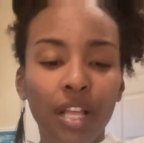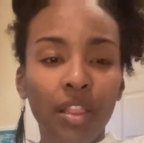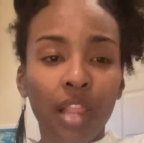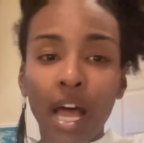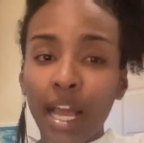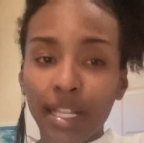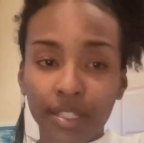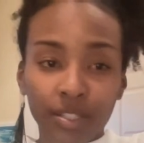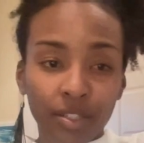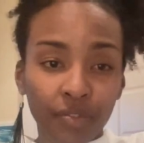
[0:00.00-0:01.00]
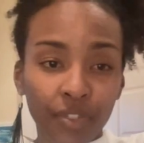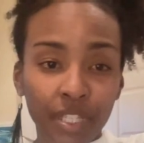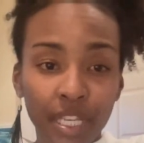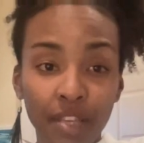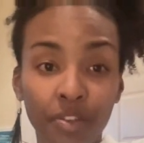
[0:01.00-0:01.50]
a lot
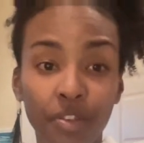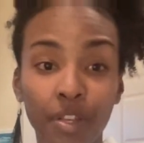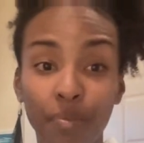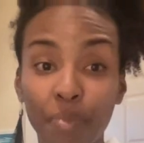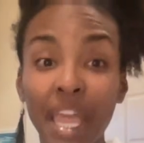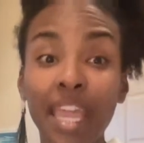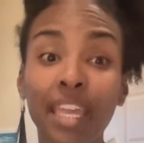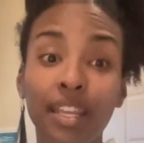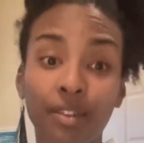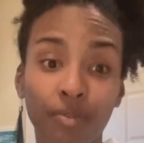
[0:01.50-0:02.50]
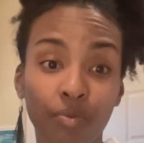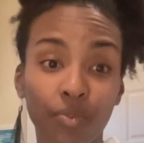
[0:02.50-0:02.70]
surfacing in pain